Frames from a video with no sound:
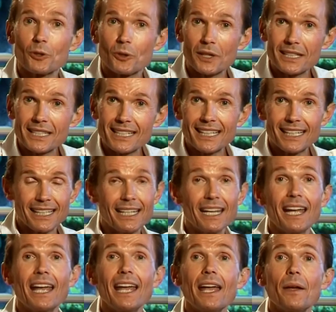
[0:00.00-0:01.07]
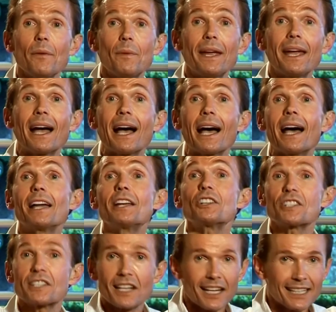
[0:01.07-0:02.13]
York City, where I
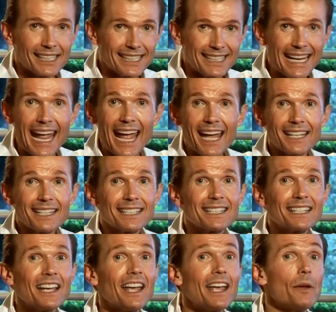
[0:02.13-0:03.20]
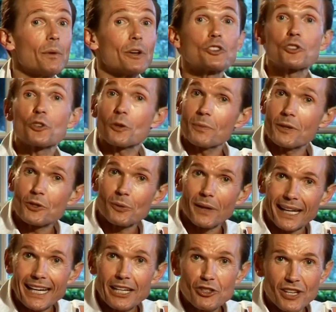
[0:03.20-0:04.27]
studied dance, which took me to
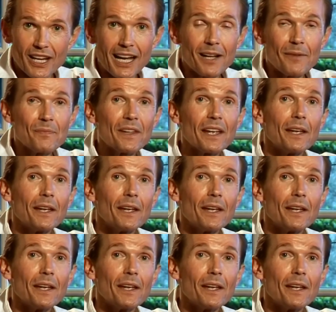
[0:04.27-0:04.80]
Asia,